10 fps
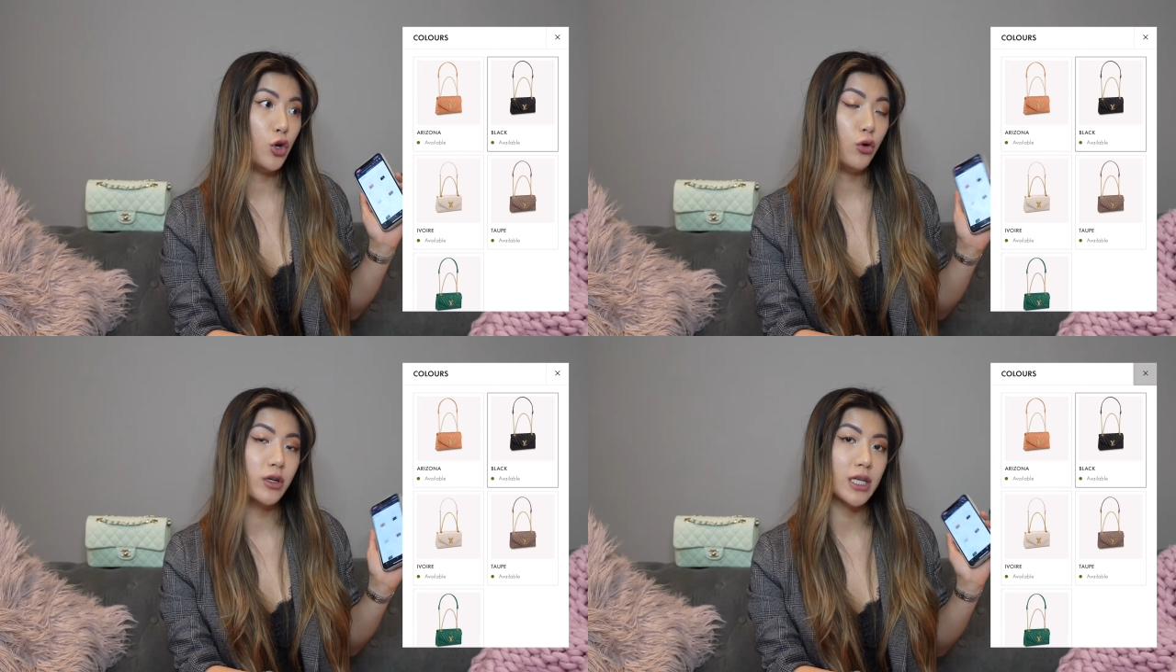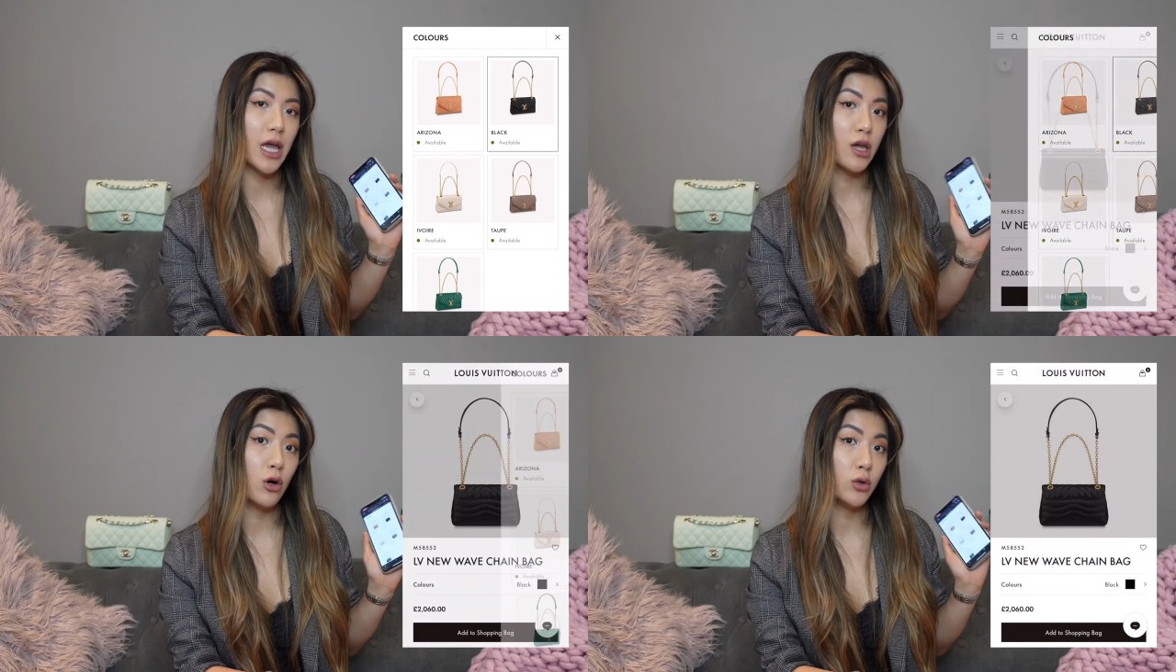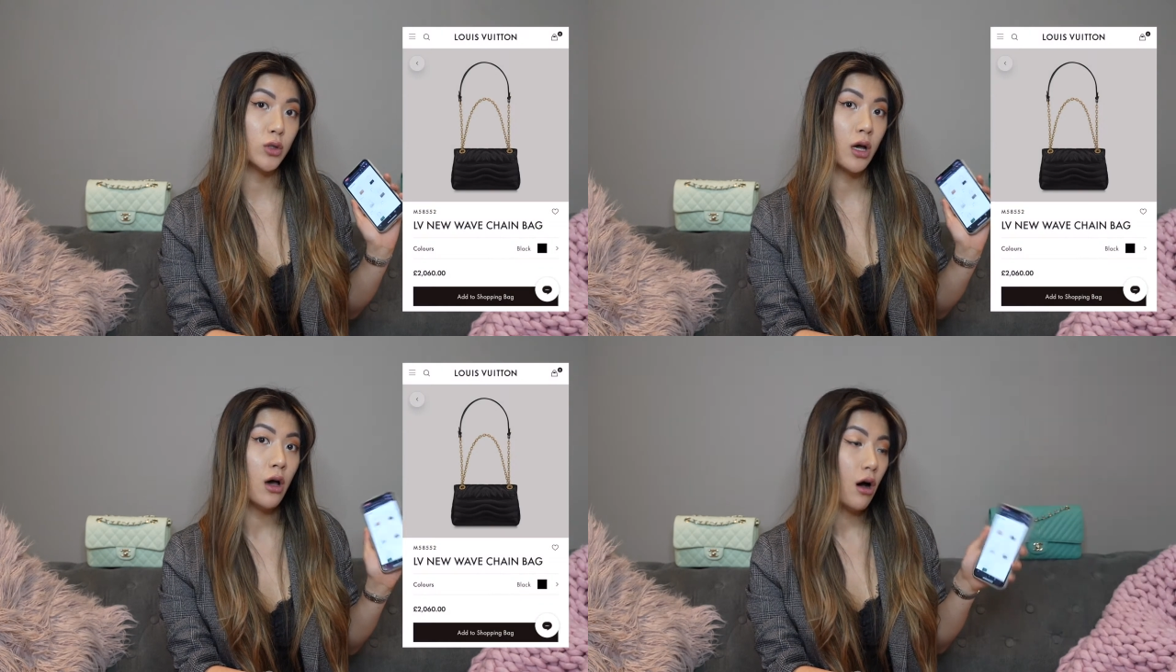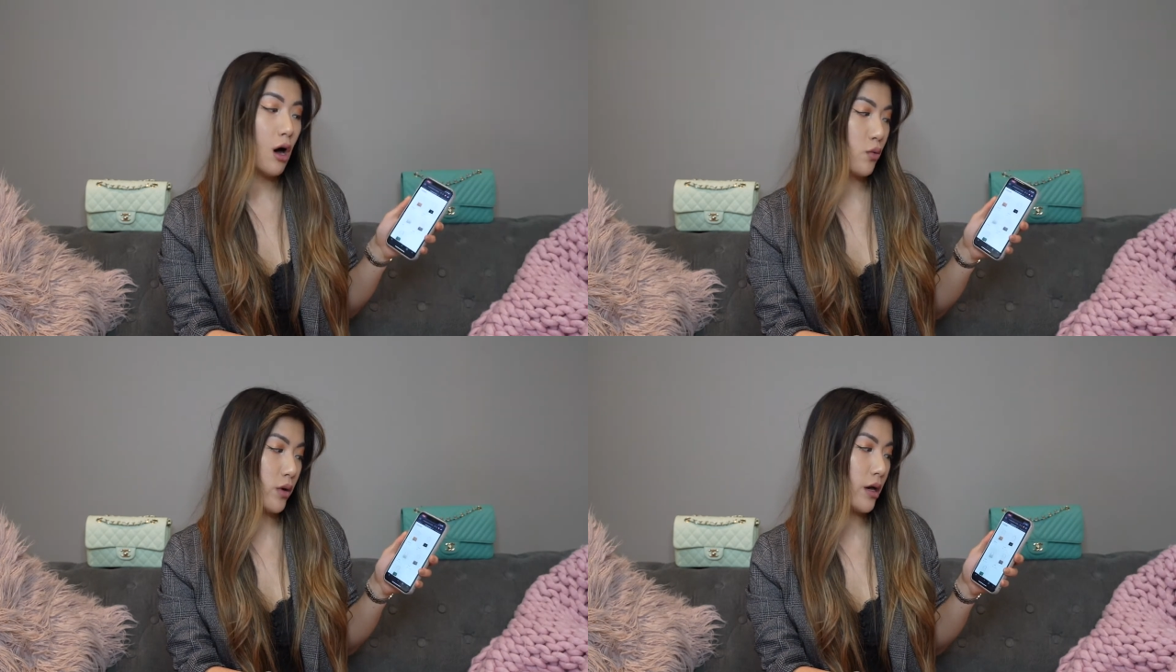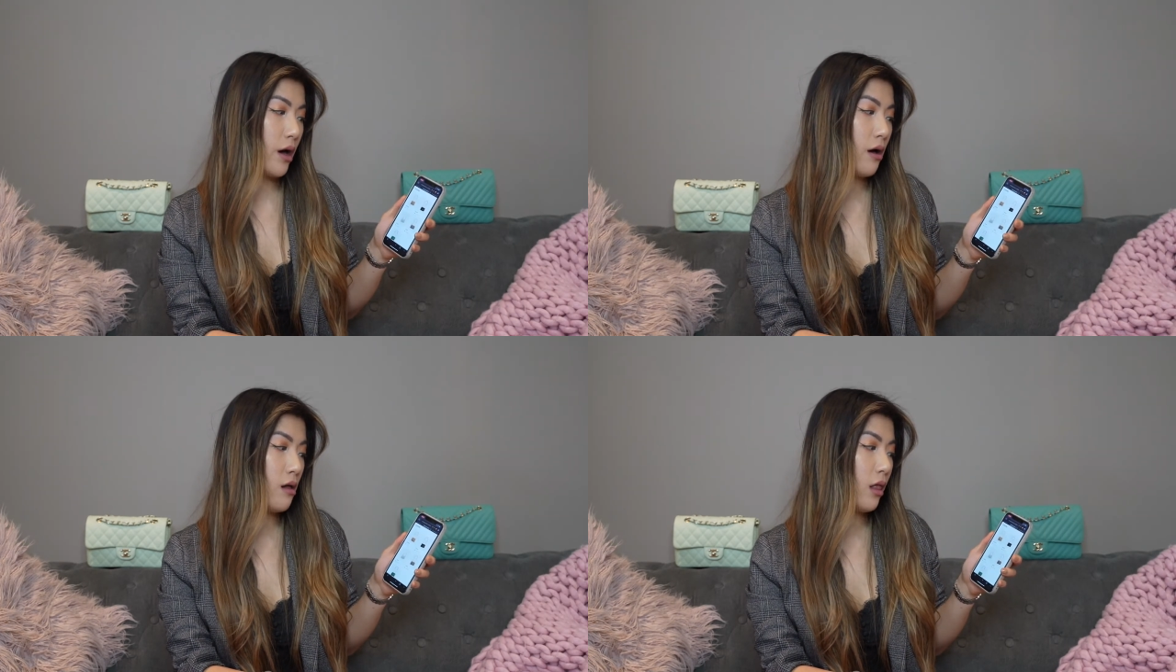not a gold hardware
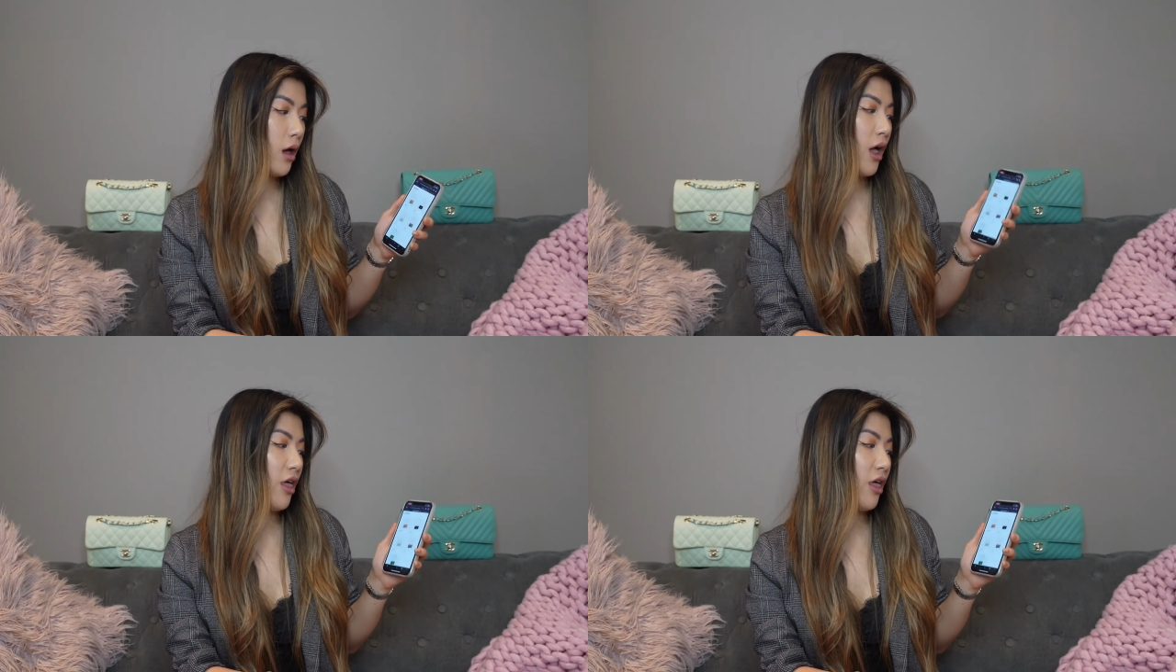girl